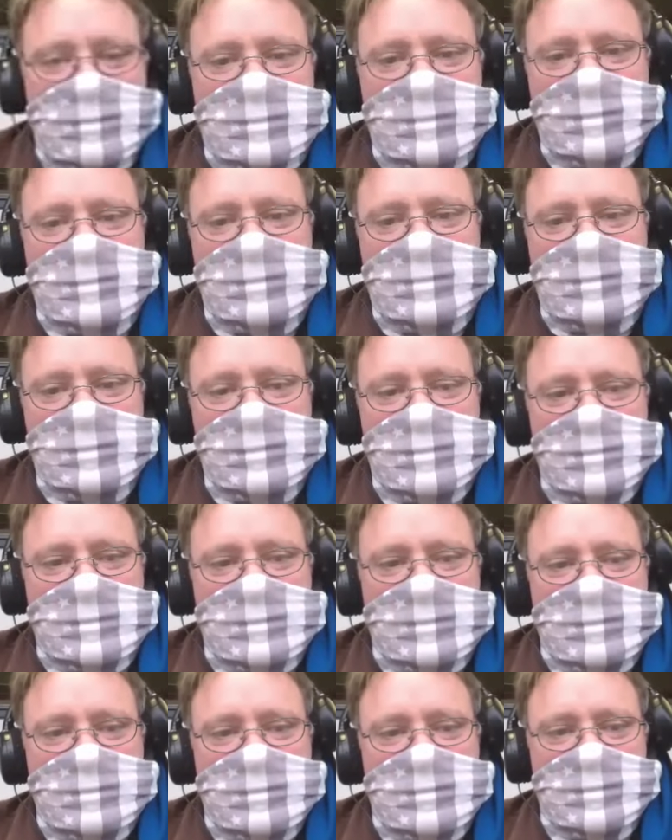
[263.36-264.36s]
uh, every week.
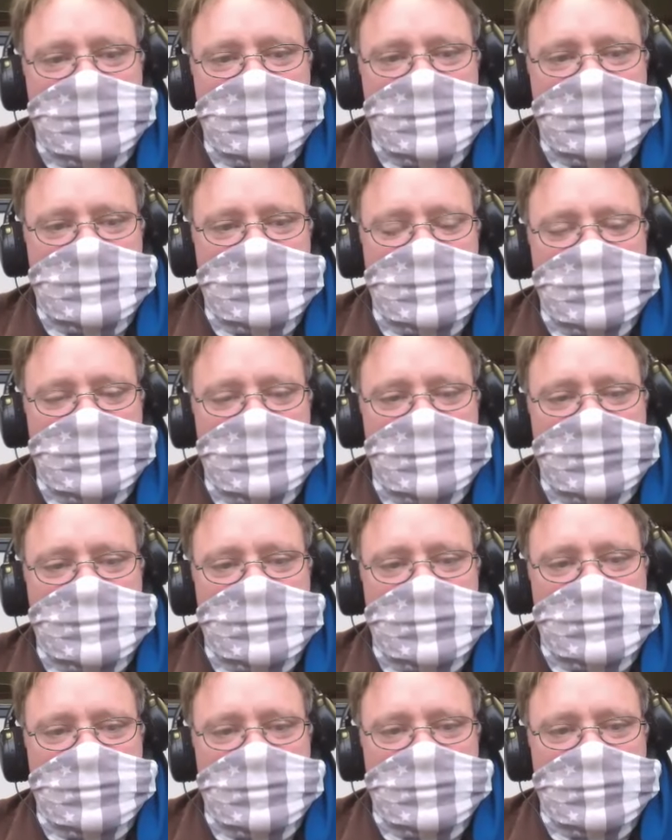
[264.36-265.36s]
So, and
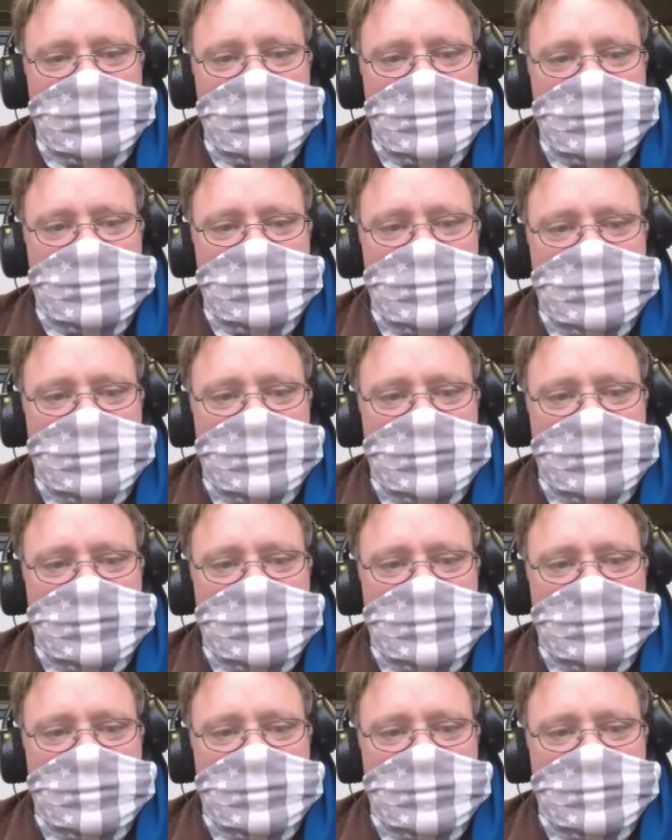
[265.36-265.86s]
so does our strength